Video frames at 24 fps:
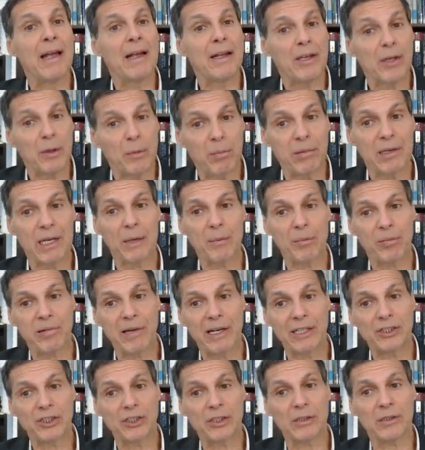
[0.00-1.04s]
your blood
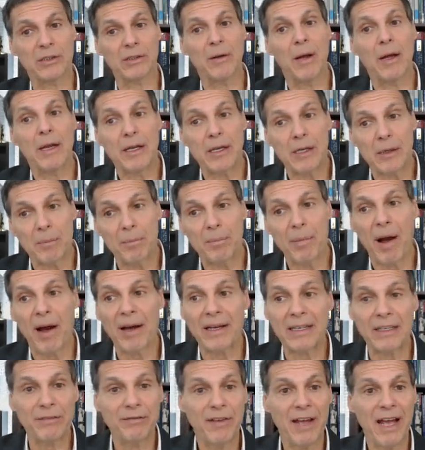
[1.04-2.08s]
pressure, your
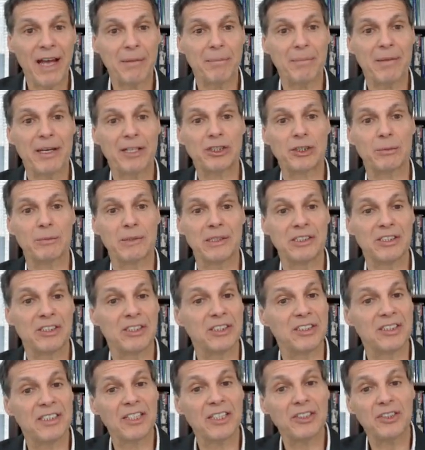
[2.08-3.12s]
body fat measurements to
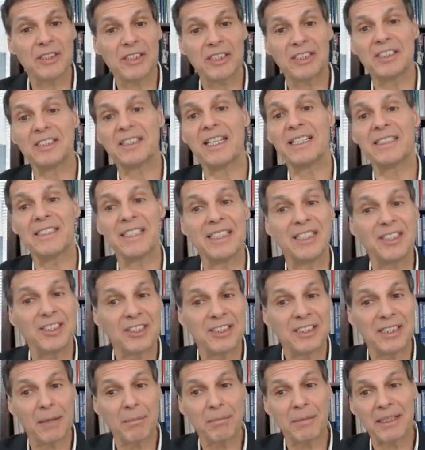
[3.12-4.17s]
such an extent that it's
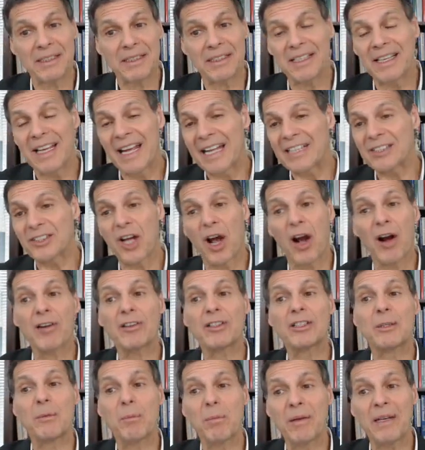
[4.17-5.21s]
something that it's
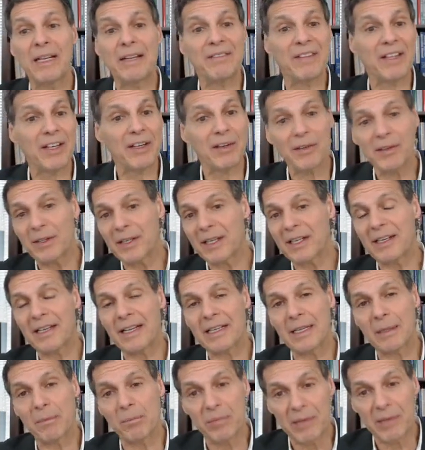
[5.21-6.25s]
hard to believe that you're looking
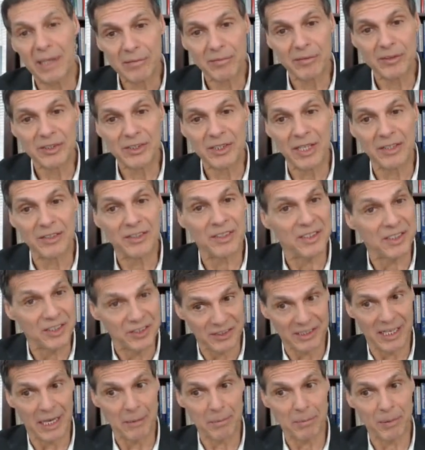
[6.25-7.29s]
at the blood results of the
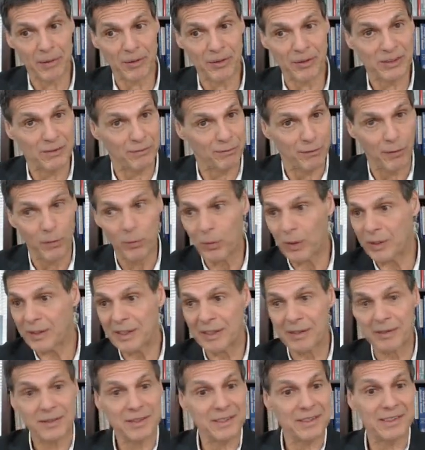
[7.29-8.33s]
same person from one
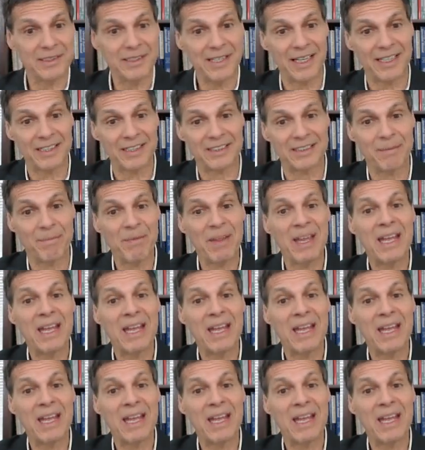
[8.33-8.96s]
year to the next.